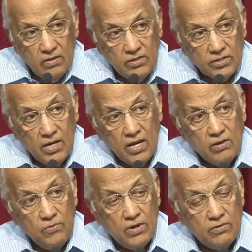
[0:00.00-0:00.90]
Just
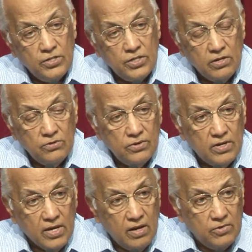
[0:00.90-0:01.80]
like one rich young ruler
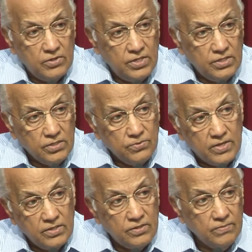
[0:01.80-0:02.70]
came to Jesus
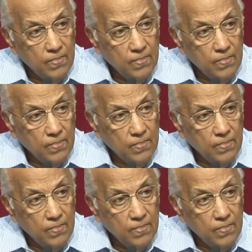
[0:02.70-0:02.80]
once.